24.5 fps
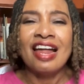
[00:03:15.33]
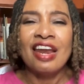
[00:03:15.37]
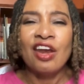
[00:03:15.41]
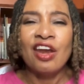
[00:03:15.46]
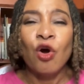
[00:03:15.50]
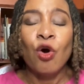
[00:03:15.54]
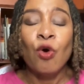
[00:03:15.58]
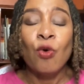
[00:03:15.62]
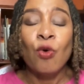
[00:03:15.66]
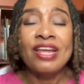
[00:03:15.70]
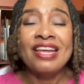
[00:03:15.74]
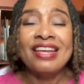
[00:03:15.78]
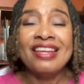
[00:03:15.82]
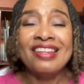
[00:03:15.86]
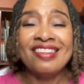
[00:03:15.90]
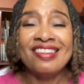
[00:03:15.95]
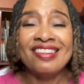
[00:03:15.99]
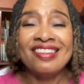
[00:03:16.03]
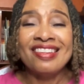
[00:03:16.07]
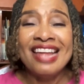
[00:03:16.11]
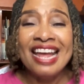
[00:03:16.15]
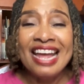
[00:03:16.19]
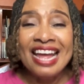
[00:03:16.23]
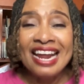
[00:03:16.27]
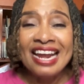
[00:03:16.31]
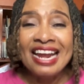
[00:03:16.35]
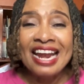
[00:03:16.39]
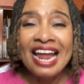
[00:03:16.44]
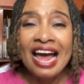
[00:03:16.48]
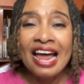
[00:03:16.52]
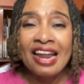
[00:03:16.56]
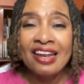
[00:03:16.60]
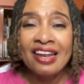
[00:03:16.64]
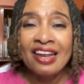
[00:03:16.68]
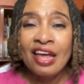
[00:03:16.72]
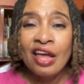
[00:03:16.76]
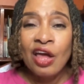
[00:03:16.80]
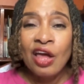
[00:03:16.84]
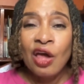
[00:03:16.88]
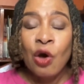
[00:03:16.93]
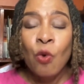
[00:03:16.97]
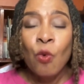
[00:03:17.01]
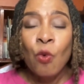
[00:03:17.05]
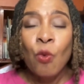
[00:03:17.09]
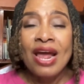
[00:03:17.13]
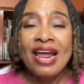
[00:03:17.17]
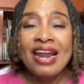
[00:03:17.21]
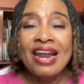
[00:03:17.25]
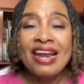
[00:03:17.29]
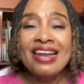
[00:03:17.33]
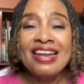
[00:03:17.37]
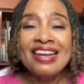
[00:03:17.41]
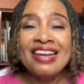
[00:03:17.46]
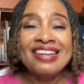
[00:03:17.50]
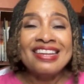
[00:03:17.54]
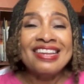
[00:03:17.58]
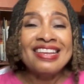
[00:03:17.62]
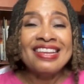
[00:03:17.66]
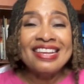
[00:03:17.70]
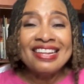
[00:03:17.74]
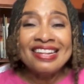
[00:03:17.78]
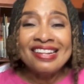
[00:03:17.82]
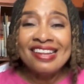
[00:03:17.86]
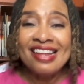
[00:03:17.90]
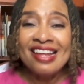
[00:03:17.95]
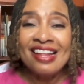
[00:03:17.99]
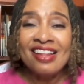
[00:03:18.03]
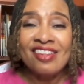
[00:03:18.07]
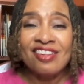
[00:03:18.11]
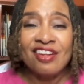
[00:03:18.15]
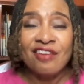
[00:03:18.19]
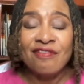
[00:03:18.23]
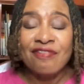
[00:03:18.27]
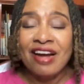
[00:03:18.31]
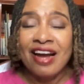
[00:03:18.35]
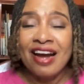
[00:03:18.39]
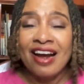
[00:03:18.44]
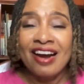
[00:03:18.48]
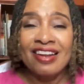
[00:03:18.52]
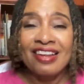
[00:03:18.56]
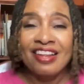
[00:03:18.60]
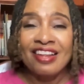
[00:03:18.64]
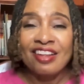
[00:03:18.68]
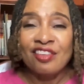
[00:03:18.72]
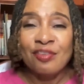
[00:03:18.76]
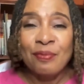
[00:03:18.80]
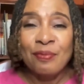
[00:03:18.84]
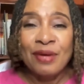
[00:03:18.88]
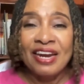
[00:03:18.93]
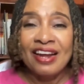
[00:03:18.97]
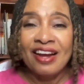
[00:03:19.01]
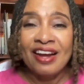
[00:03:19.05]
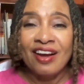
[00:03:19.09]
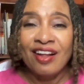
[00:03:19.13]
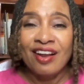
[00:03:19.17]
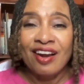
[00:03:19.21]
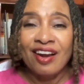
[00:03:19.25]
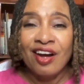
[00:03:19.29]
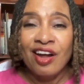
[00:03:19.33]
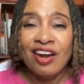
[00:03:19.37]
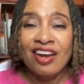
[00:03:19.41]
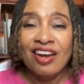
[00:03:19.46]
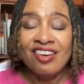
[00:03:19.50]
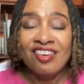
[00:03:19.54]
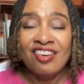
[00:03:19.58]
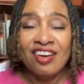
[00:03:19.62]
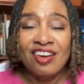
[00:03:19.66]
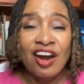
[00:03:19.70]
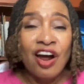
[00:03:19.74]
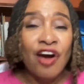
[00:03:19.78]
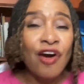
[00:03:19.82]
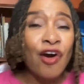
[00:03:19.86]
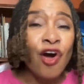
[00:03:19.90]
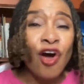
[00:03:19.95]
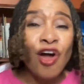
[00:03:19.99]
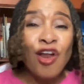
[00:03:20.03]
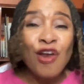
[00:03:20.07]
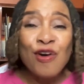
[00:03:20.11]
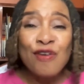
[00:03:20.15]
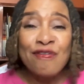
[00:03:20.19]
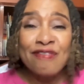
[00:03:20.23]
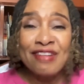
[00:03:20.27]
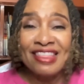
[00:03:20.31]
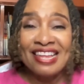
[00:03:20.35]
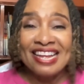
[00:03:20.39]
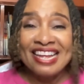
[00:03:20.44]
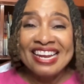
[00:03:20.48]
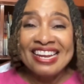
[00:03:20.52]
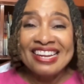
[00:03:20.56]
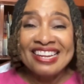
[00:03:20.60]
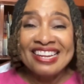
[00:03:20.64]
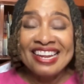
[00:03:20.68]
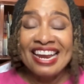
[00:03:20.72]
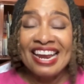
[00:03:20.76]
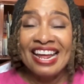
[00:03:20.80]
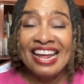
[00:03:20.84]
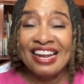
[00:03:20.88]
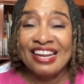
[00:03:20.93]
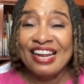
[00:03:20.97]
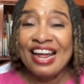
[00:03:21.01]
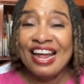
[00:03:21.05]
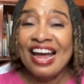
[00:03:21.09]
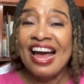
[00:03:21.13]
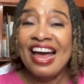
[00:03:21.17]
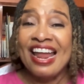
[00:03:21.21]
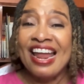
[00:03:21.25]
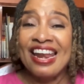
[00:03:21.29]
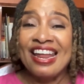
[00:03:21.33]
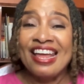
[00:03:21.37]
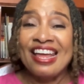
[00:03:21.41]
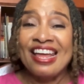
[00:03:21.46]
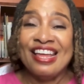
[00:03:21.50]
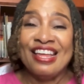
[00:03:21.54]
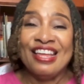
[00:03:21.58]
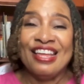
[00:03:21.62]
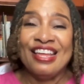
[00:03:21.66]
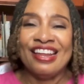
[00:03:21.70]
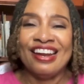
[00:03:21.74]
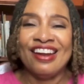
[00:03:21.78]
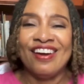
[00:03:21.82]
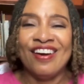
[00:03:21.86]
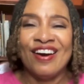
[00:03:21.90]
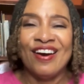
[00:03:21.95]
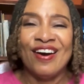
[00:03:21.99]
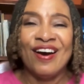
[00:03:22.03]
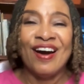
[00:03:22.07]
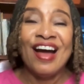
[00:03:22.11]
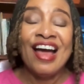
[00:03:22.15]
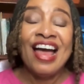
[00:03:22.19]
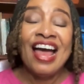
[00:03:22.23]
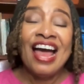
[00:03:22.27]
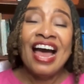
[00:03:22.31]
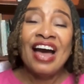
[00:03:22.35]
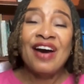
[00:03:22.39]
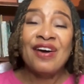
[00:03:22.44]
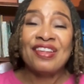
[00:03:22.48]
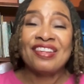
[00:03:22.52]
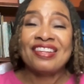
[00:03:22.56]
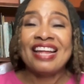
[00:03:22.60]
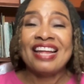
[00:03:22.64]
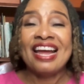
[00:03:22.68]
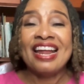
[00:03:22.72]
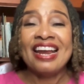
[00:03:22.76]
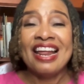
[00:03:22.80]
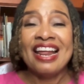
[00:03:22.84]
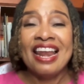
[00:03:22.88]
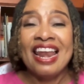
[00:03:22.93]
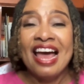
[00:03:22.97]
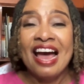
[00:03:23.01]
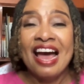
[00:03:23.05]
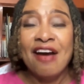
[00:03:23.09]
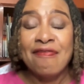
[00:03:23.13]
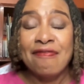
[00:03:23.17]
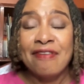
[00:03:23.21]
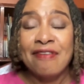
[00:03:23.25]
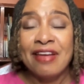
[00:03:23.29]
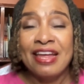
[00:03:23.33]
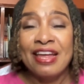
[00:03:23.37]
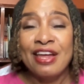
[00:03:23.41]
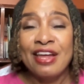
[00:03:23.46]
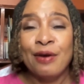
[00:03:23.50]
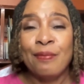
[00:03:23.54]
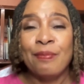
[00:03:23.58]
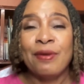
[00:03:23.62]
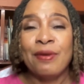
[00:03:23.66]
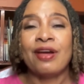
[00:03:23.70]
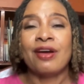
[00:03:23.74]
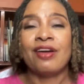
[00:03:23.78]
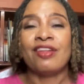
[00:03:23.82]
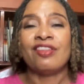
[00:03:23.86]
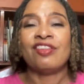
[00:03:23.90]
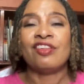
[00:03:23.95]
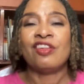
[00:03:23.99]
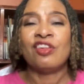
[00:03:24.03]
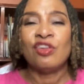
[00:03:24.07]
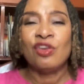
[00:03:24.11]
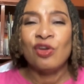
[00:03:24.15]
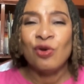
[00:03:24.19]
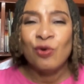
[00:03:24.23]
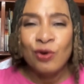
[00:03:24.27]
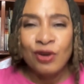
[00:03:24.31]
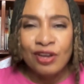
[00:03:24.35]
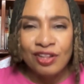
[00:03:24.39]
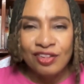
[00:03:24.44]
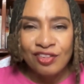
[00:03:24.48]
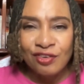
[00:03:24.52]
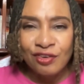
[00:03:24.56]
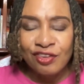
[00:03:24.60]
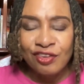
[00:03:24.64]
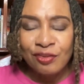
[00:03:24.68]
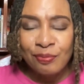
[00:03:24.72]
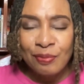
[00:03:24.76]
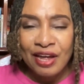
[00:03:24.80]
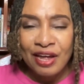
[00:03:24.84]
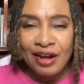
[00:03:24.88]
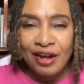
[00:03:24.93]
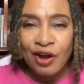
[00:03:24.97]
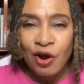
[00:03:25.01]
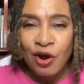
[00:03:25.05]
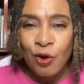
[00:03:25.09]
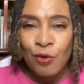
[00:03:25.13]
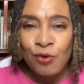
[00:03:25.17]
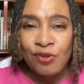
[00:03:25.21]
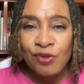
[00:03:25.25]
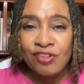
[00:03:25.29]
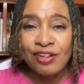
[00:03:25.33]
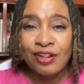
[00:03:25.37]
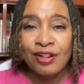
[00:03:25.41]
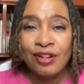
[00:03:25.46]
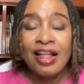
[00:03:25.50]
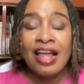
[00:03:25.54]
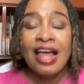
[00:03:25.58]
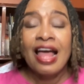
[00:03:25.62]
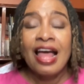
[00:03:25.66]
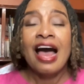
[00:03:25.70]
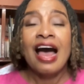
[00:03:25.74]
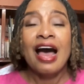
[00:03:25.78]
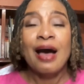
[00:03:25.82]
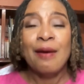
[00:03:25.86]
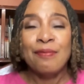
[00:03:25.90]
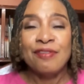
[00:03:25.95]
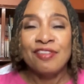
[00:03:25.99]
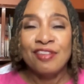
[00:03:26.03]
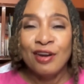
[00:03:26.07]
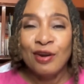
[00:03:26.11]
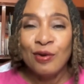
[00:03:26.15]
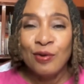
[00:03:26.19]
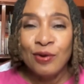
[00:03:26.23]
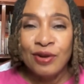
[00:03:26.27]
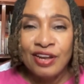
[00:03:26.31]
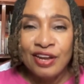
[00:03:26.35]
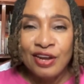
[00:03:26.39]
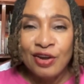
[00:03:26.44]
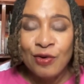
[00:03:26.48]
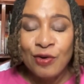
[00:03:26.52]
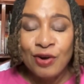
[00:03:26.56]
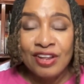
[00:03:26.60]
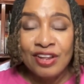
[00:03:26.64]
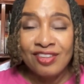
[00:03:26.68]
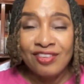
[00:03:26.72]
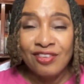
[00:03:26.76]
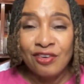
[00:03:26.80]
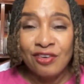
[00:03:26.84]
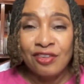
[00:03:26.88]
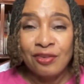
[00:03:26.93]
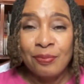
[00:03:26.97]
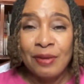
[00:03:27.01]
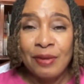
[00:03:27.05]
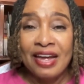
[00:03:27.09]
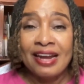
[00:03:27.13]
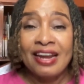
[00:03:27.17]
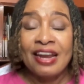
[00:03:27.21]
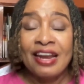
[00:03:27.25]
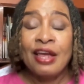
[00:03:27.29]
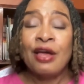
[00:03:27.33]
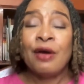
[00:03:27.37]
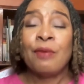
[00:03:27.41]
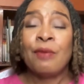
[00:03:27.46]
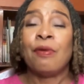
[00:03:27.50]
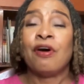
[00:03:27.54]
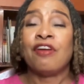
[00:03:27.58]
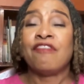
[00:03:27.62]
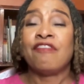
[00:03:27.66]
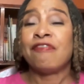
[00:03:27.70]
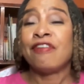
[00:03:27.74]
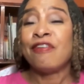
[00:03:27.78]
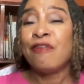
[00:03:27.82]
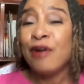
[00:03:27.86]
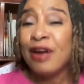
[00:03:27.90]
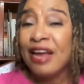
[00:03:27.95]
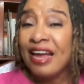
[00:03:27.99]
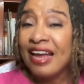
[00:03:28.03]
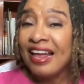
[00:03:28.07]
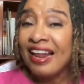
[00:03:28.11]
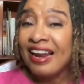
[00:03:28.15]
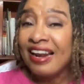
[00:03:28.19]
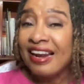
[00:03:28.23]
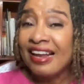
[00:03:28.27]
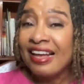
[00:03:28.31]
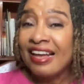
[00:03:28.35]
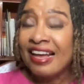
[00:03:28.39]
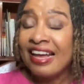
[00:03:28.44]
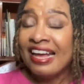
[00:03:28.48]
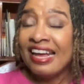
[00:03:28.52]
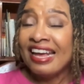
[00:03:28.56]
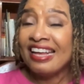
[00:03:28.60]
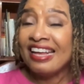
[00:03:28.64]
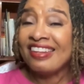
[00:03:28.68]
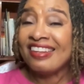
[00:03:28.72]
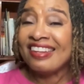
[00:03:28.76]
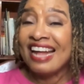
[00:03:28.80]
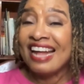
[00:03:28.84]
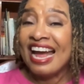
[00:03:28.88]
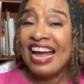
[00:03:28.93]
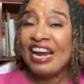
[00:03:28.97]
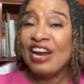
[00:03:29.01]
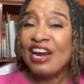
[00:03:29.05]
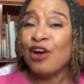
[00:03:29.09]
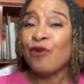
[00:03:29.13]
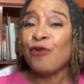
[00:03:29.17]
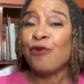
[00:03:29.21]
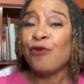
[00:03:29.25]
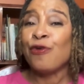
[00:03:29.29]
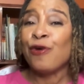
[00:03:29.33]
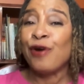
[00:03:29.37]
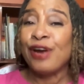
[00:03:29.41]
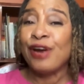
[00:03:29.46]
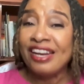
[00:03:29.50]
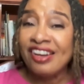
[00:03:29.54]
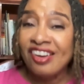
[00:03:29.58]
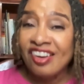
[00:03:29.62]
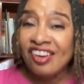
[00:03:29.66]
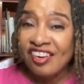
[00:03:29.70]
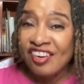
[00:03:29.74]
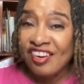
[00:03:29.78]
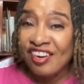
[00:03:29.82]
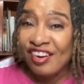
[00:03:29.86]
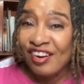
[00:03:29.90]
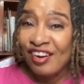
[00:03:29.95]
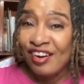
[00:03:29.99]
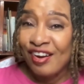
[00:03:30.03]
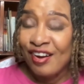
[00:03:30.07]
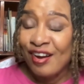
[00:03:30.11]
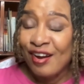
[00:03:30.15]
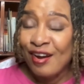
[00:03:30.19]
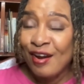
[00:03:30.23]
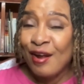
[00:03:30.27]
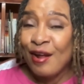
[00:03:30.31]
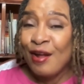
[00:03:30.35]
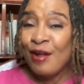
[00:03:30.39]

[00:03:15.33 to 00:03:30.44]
And how he's saying that when the details of Kartel's medical condition are all over the internet. And, you know, I was kind of laughing here because no disrespect, counsel, absolutely no disrespect. But for real, it's kind of rich